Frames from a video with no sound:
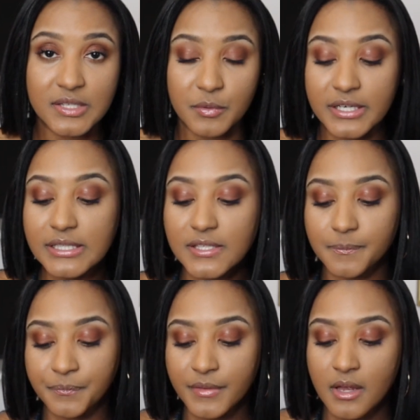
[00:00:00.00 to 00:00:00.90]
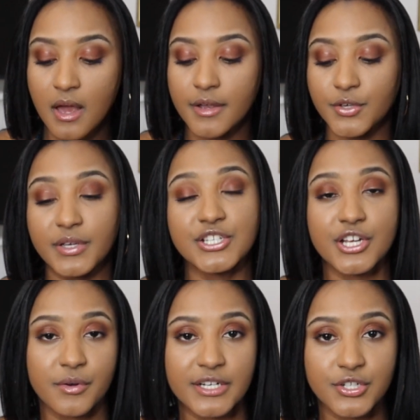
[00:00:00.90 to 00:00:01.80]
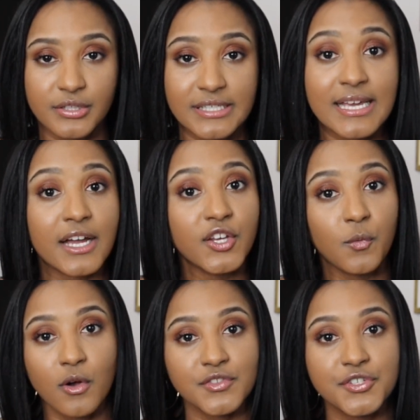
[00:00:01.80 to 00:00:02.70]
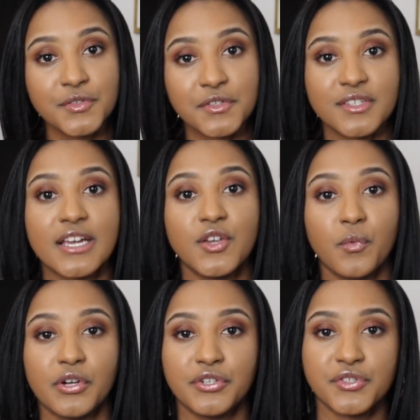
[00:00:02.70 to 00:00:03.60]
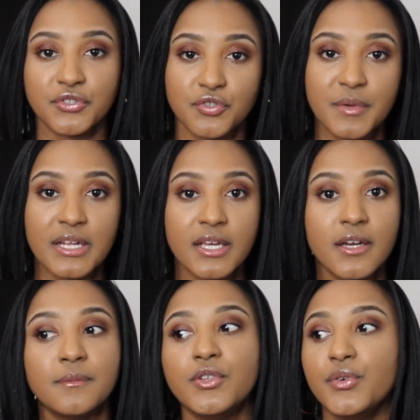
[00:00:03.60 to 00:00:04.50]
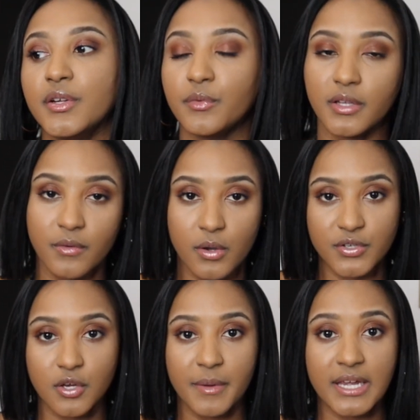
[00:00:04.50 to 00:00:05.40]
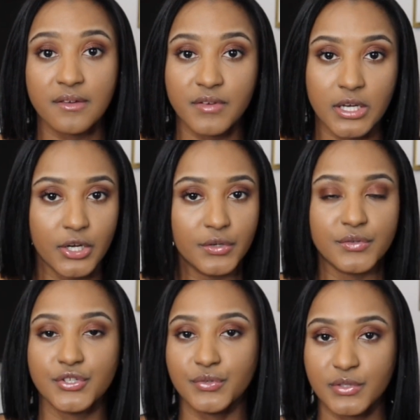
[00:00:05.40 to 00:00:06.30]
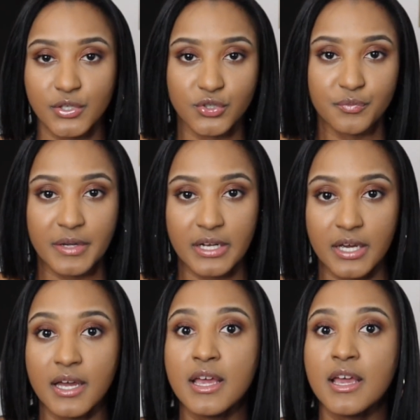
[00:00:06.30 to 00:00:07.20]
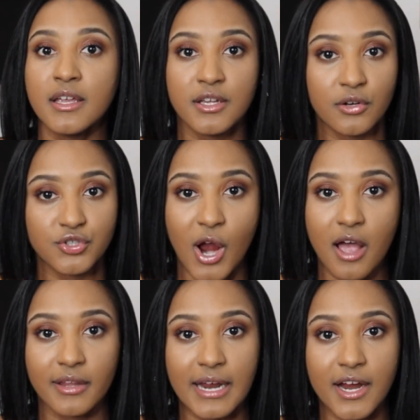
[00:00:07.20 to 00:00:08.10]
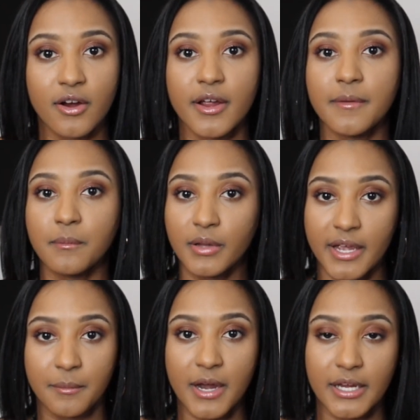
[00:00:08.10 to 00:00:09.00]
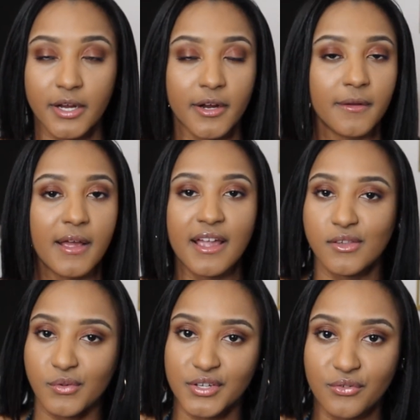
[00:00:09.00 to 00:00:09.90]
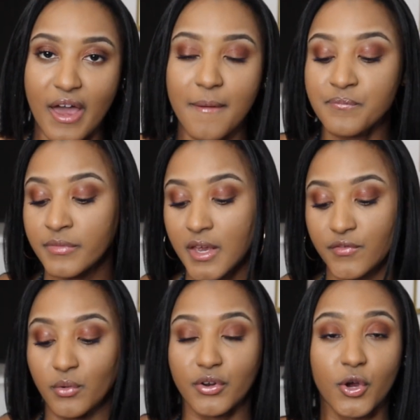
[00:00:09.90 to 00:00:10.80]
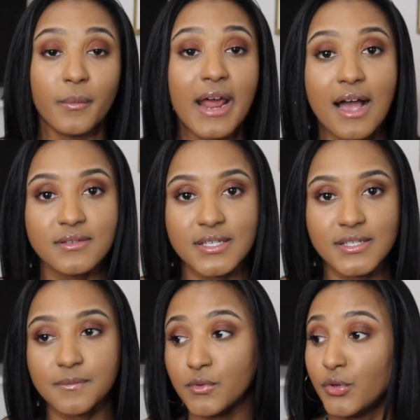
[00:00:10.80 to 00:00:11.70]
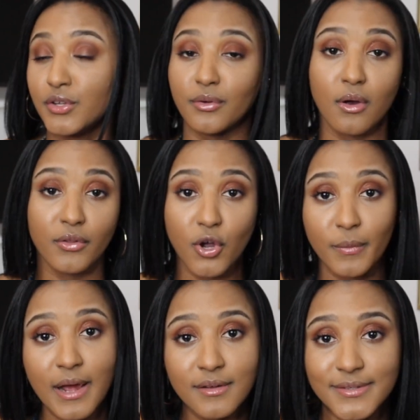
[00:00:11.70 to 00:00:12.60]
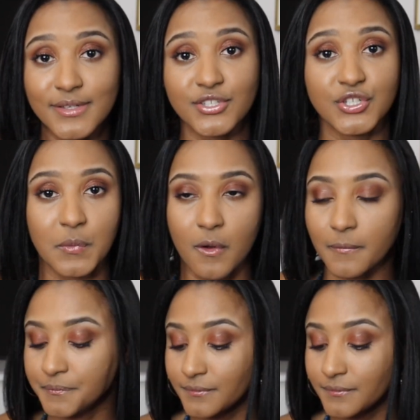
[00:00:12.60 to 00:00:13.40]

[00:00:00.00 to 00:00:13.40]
splits. You can generate your leads how you want to. So say you want to do social media, you can really focus on making videos, doing social media, you know, trial and error it, play it by ear, and you can do that. If you want to do open houses, you can do all the open houses that you want.